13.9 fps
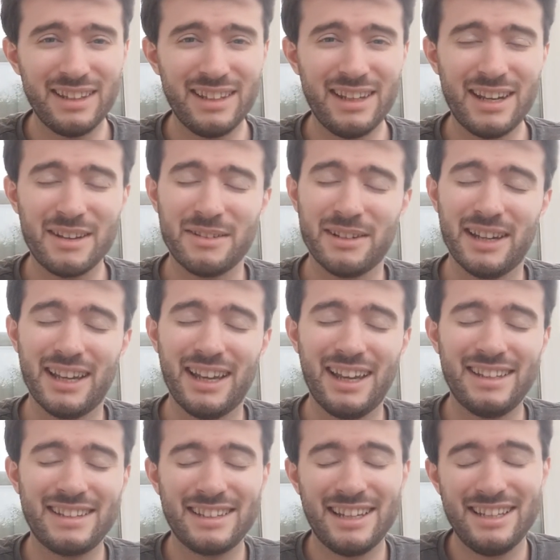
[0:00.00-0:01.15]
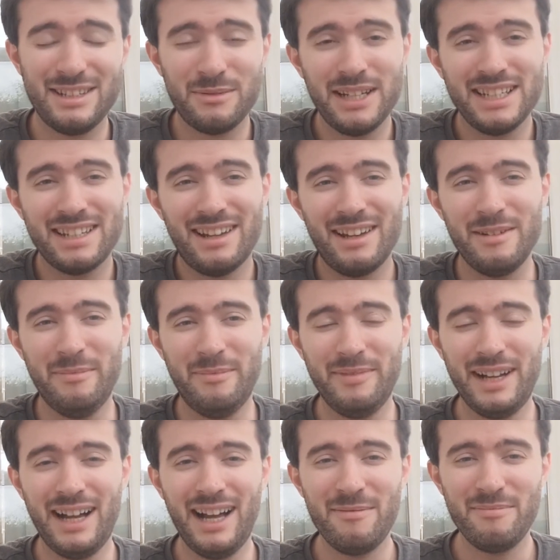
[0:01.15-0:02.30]
You know, it's a weird time.
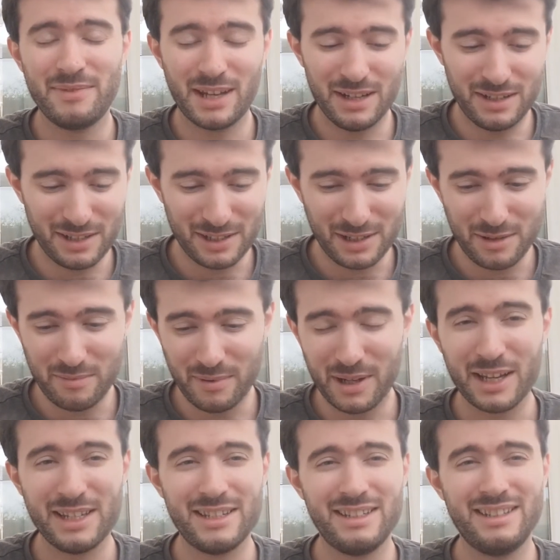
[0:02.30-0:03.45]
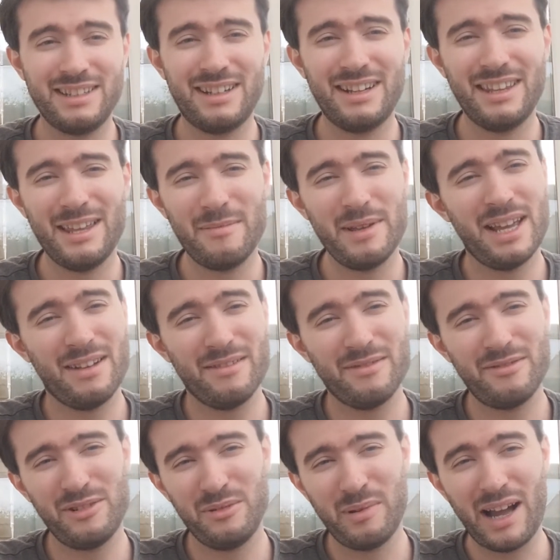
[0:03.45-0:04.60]
Going to the supermarkets and kind of there being
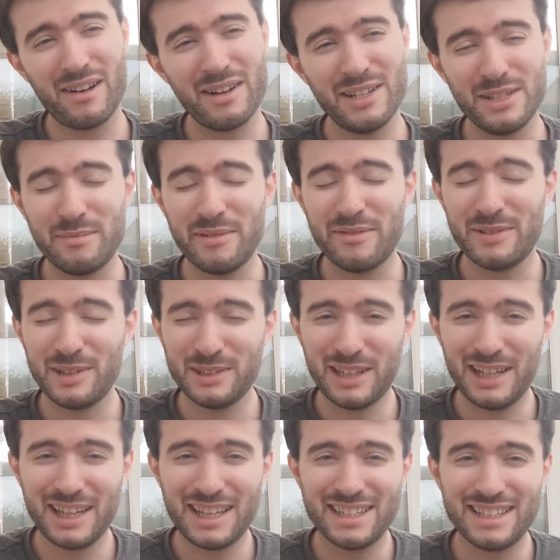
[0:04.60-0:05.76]
full barriers up, it feels like